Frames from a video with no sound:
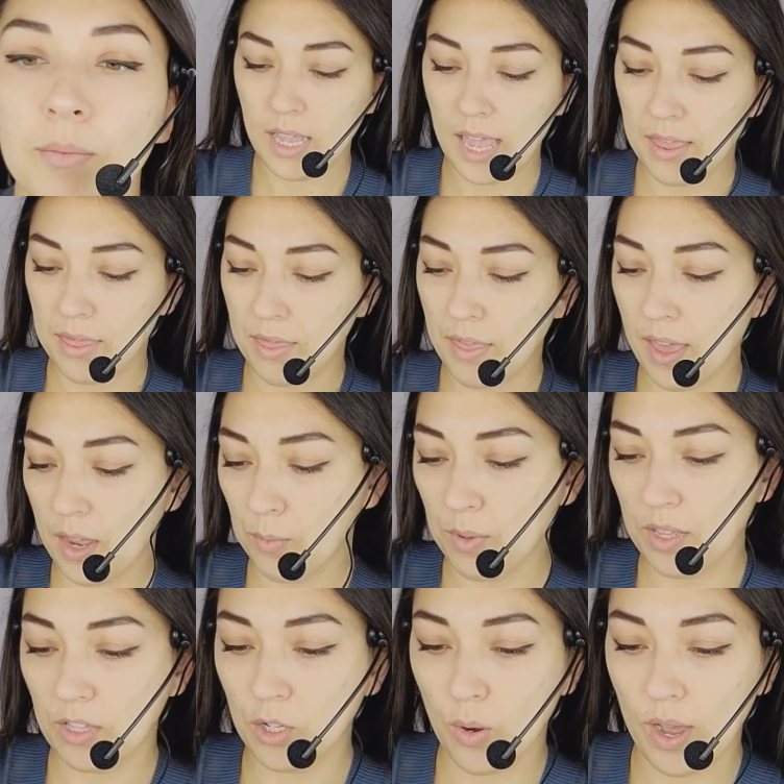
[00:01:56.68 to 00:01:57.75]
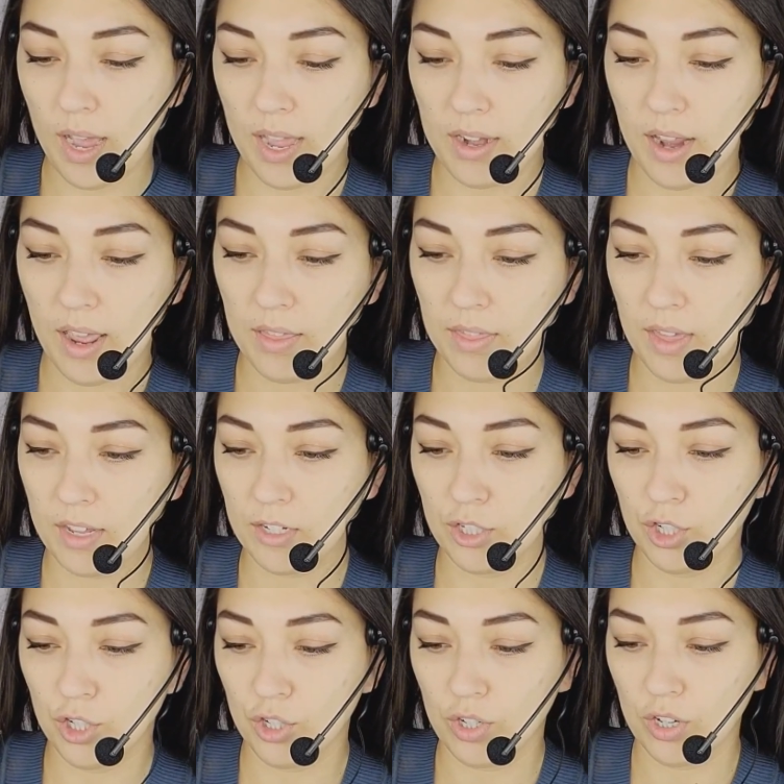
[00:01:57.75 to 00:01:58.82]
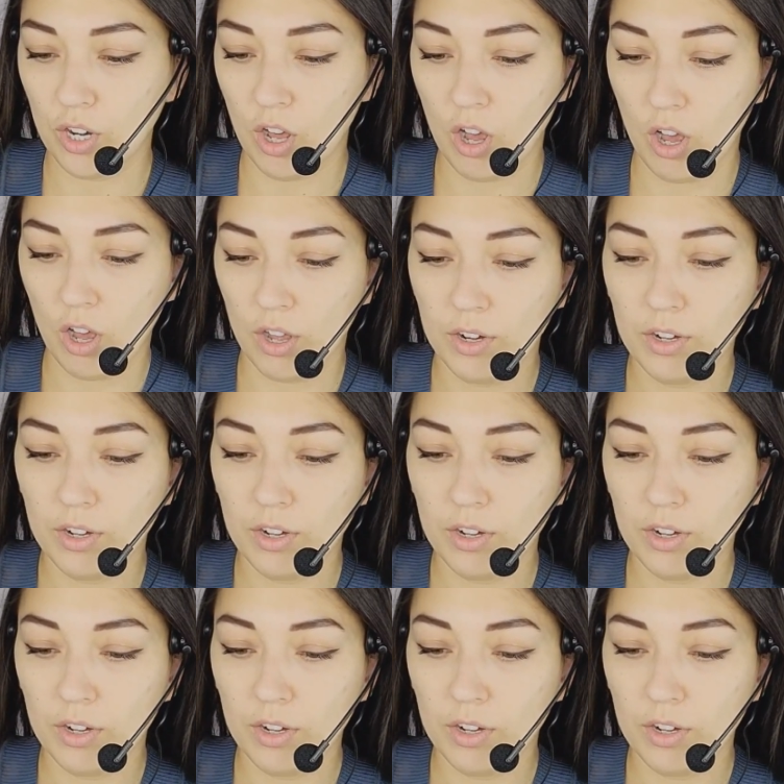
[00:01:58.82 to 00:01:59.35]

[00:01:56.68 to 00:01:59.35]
and then we can go ahead and then turn it on,